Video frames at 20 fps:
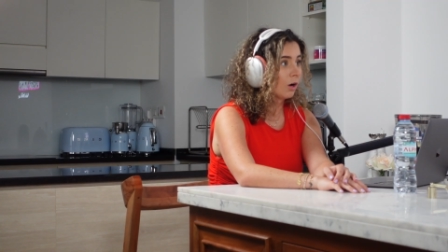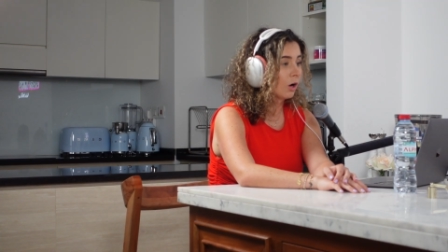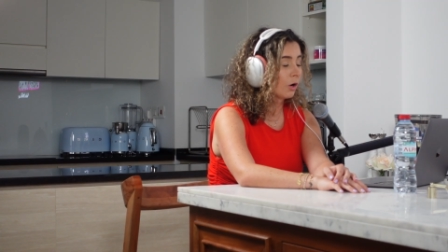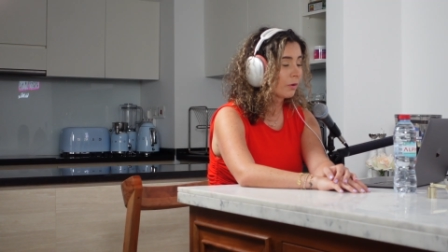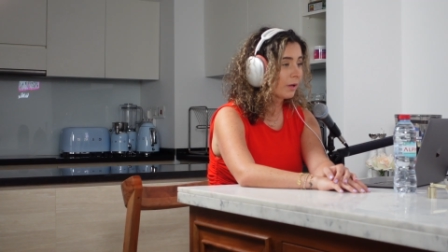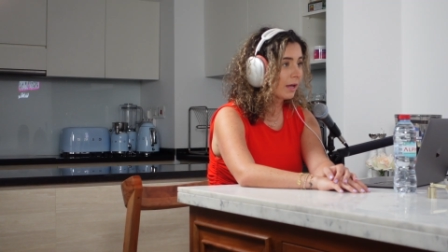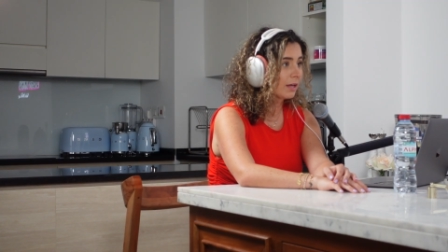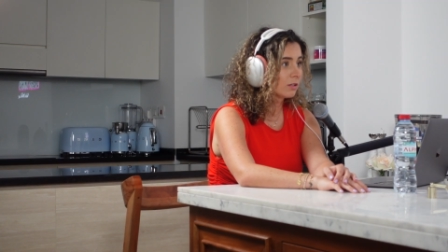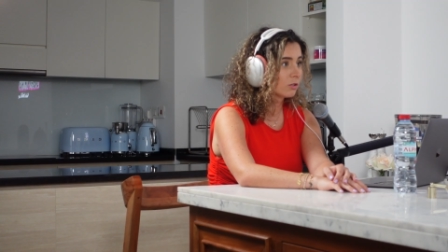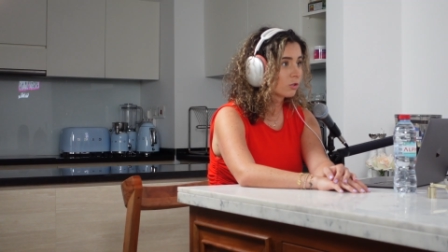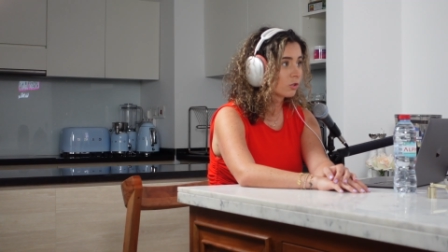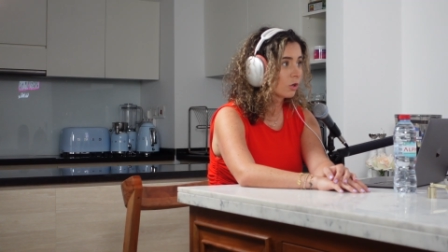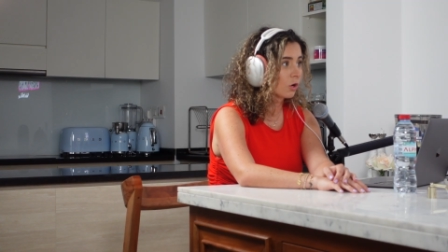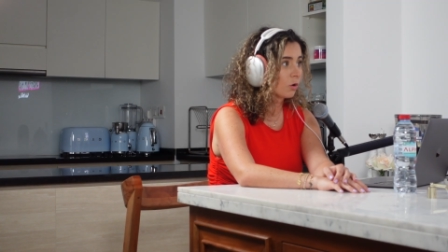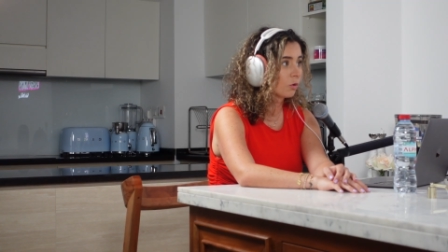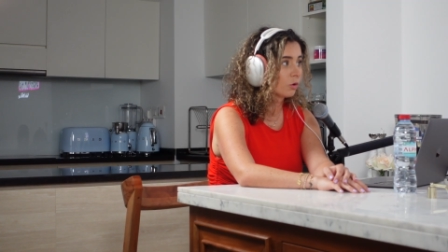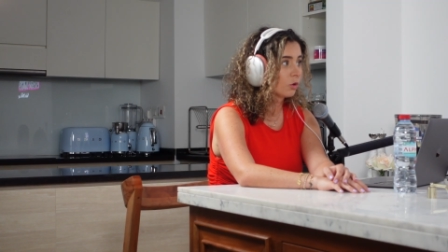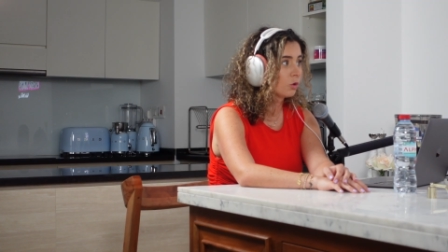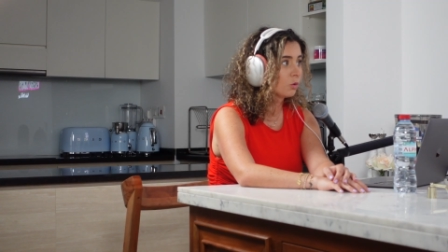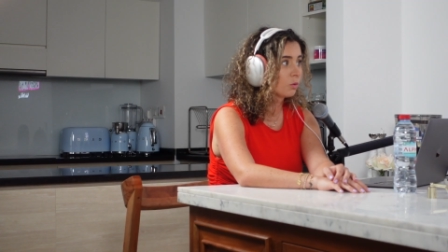Okay,
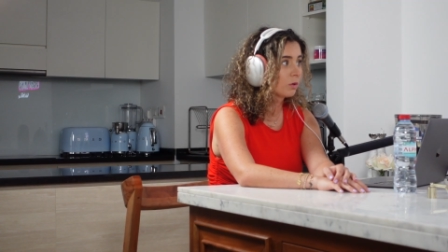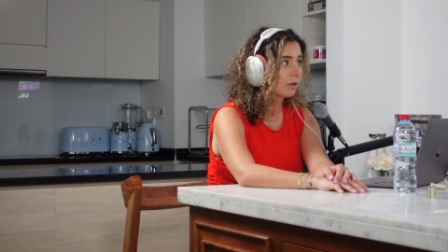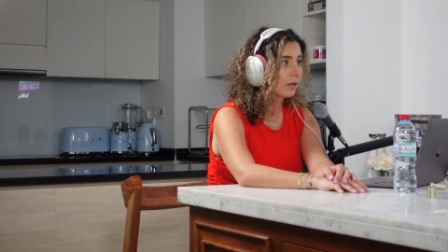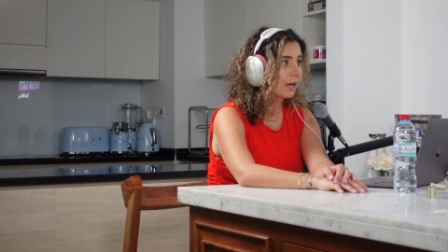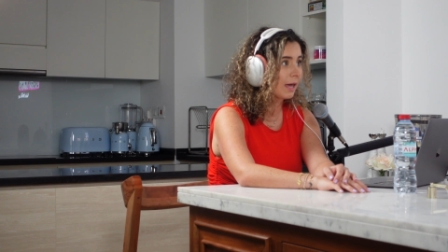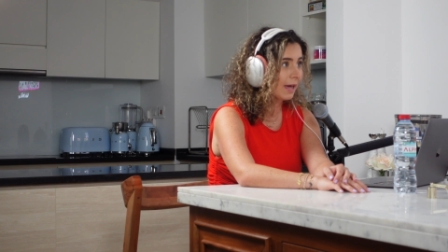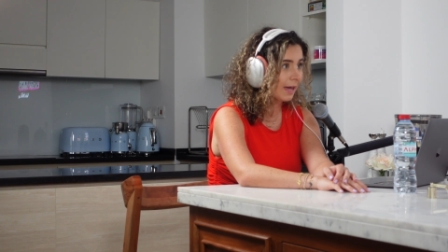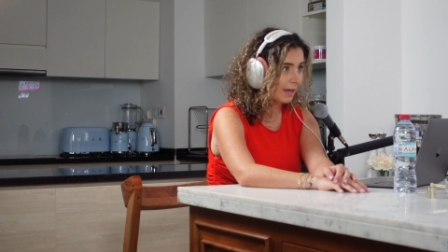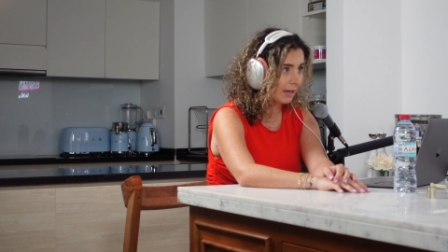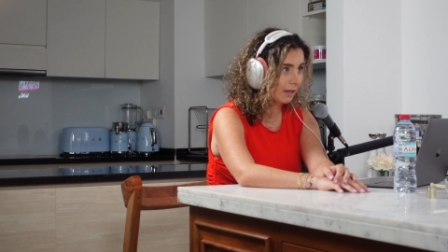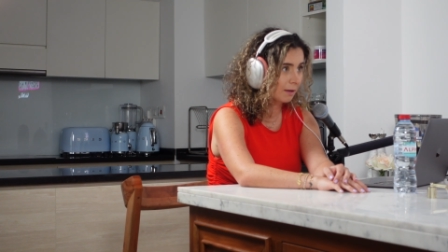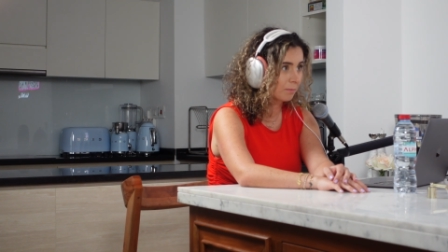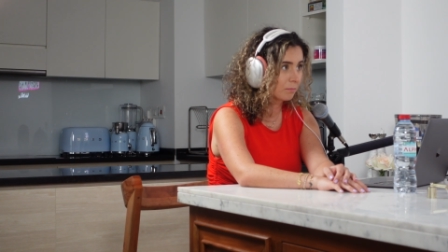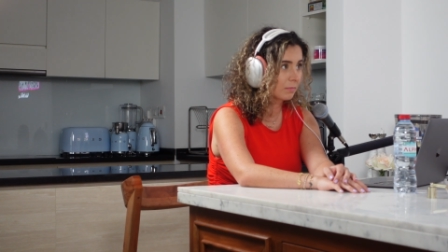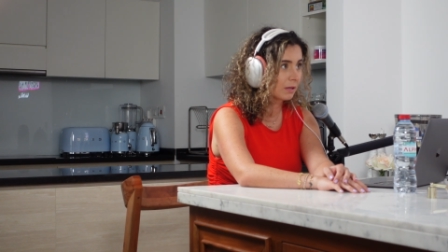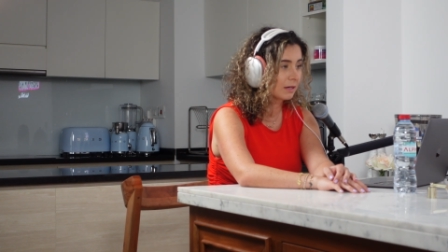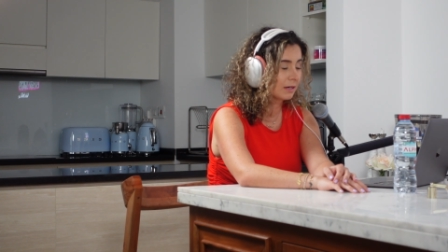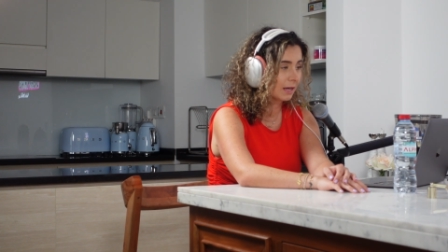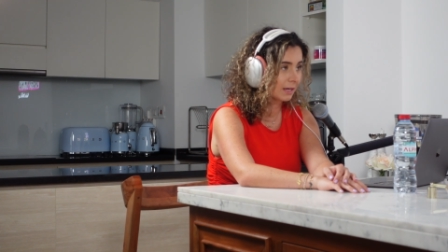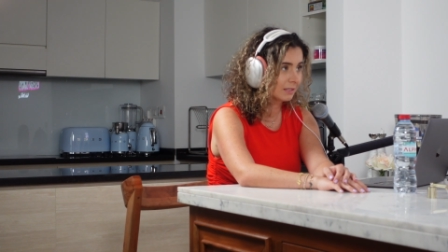so you came
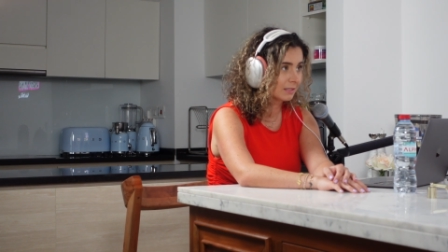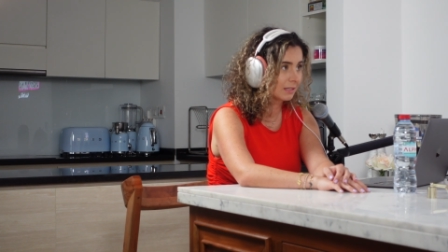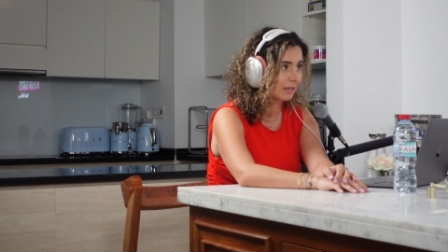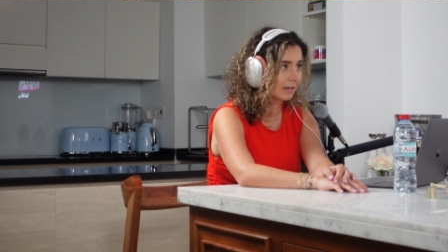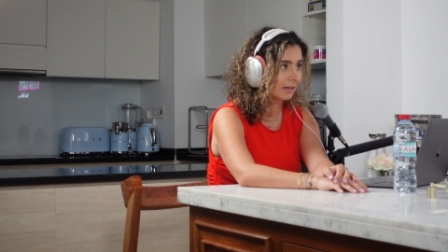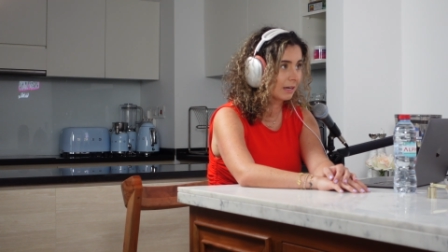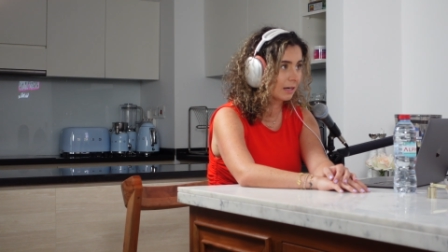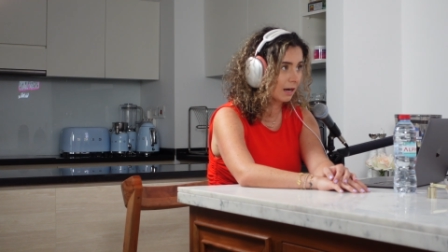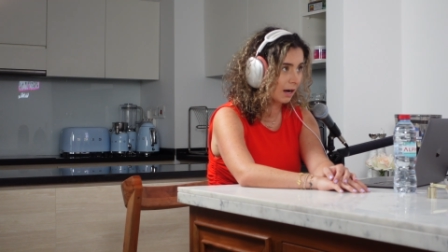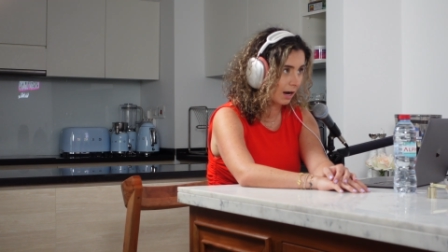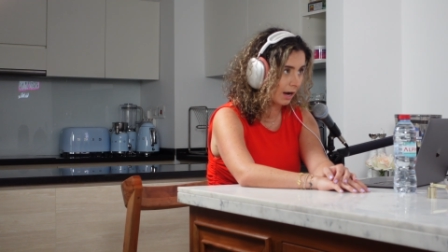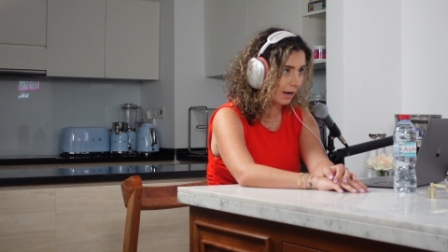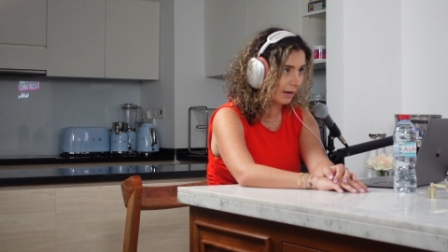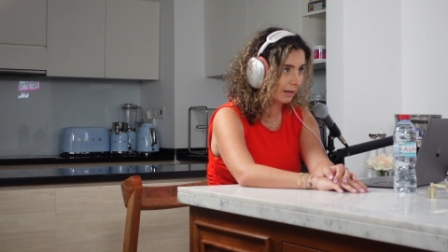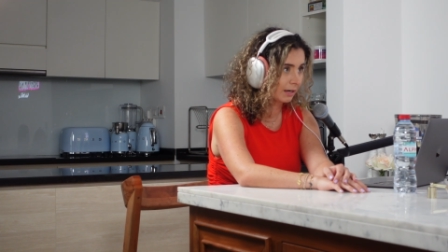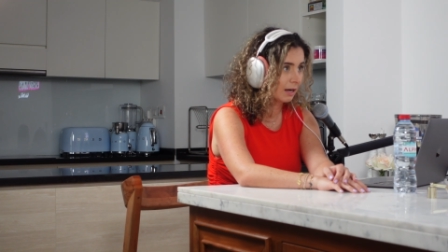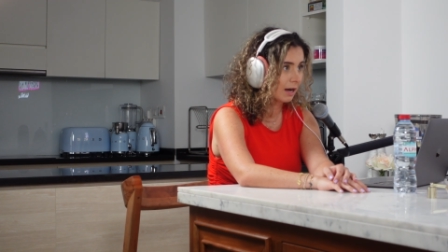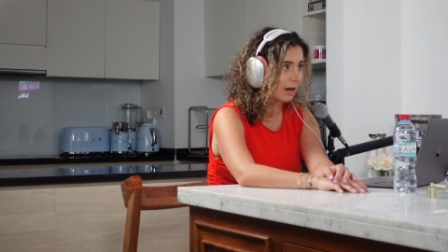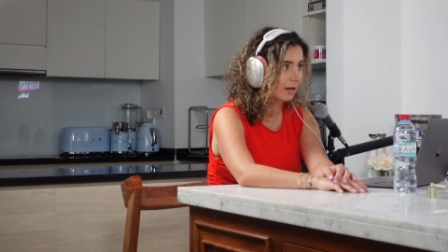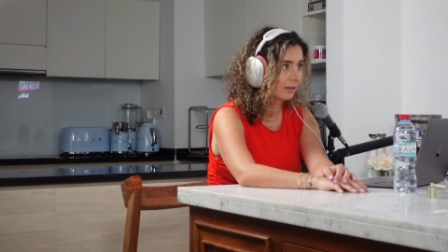in
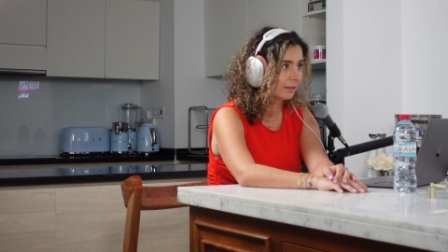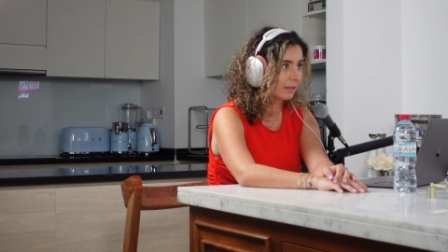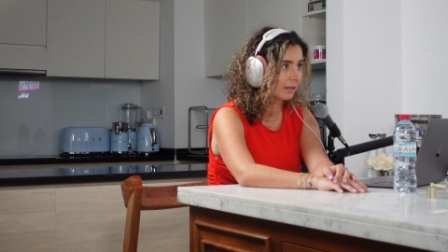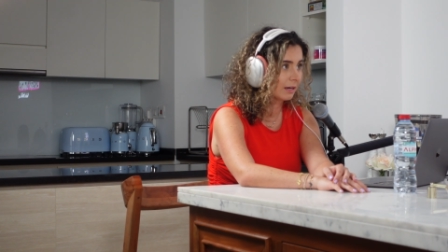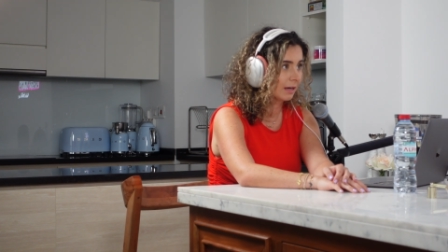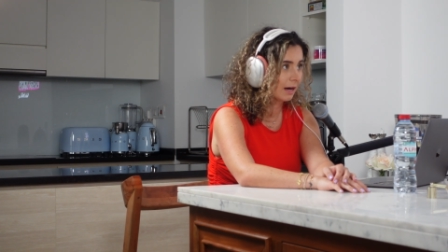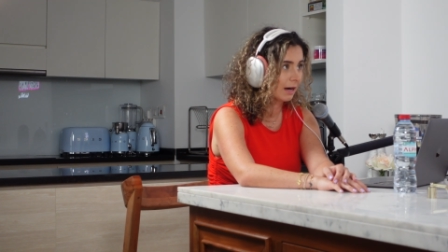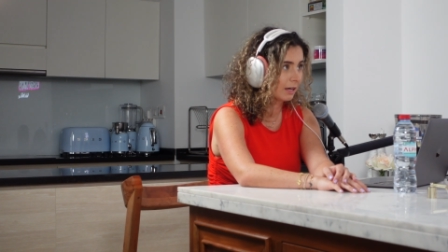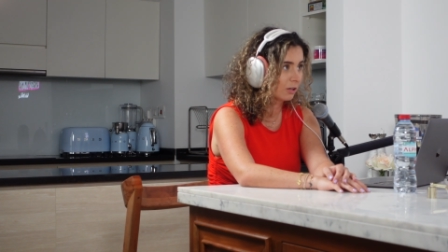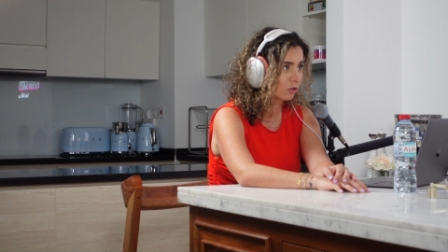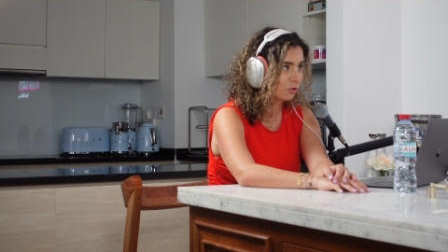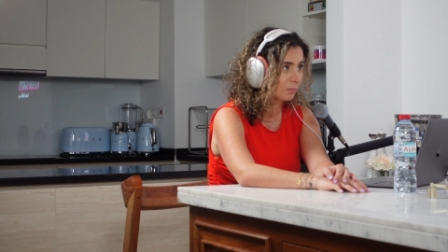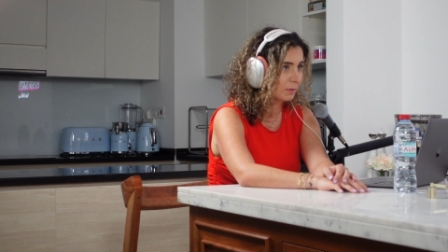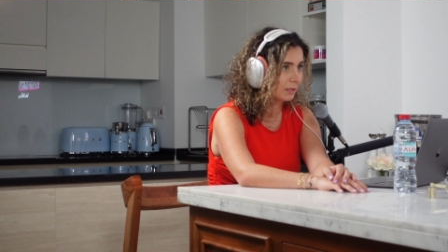1989. Then how did you